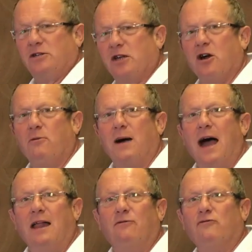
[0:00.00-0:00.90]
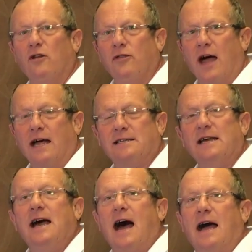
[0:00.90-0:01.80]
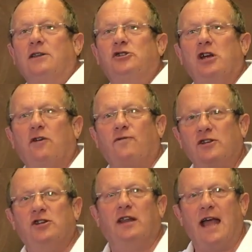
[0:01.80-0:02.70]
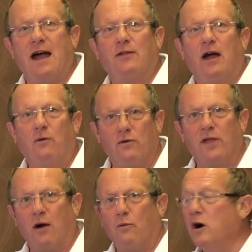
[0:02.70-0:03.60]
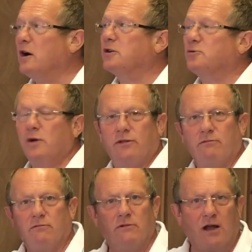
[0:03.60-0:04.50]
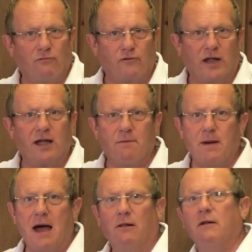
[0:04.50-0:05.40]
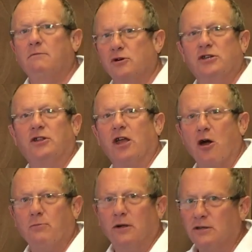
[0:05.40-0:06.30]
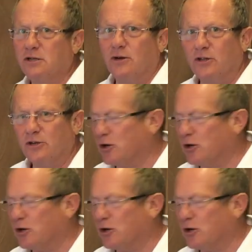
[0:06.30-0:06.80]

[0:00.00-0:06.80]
to come and run that and show visually how that works with, ringing a bell, pushing the go button, doing the